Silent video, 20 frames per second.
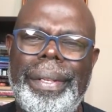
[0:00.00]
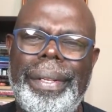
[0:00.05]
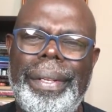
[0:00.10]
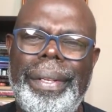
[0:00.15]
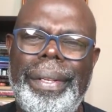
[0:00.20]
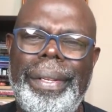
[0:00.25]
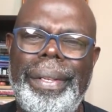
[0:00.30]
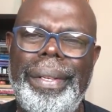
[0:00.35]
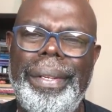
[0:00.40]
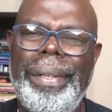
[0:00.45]

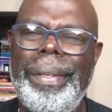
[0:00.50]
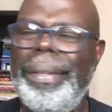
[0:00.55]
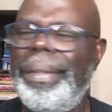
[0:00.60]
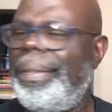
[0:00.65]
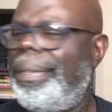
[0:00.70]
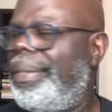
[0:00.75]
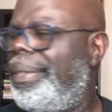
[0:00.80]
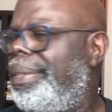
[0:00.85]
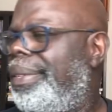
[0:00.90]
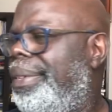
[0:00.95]

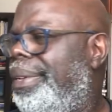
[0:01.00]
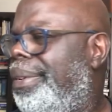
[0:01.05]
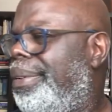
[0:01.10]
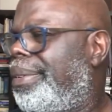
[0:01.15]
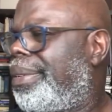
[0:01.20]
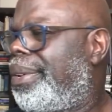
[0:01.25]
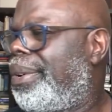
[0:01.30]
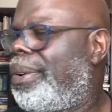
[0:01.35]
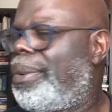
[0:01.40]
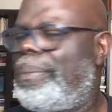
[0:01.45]
You
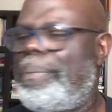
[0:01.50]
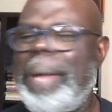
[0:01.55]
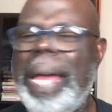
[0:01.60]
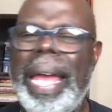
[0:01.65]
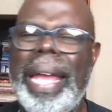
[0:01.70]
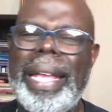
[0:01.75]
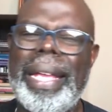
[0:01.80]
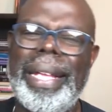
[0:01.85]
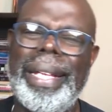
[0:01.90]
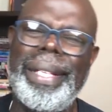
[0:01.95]
don't go
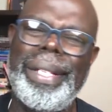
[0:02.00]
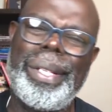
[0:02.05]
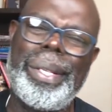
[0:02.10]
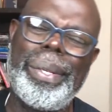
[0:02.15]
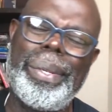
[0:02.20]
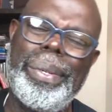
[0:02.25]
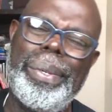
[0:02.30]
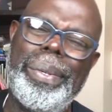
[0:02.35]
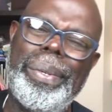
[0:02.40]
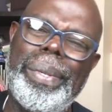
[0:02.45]
back
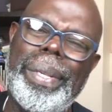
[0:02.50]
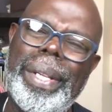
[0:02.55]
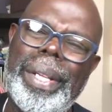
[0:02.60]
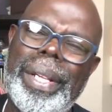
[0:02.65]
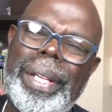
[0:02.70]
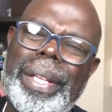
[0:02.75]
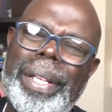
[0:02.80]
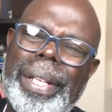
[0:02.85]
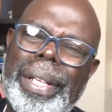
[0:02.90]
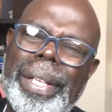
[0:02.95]
into
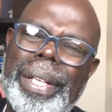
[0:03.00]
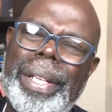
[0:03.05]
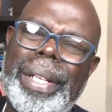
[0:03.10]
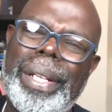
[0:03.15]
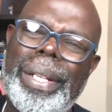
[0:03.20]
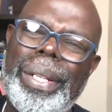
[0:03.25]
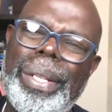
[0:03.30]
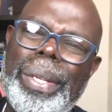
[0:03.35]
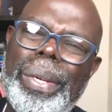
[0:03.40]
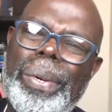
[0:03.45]

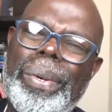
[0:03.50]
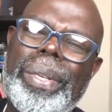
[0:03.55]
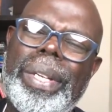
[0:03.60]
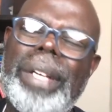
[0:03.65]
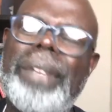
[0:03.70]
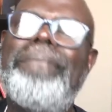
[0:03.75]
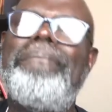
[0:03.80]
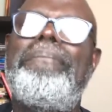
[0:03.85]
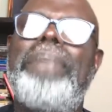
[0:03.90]
the yoke of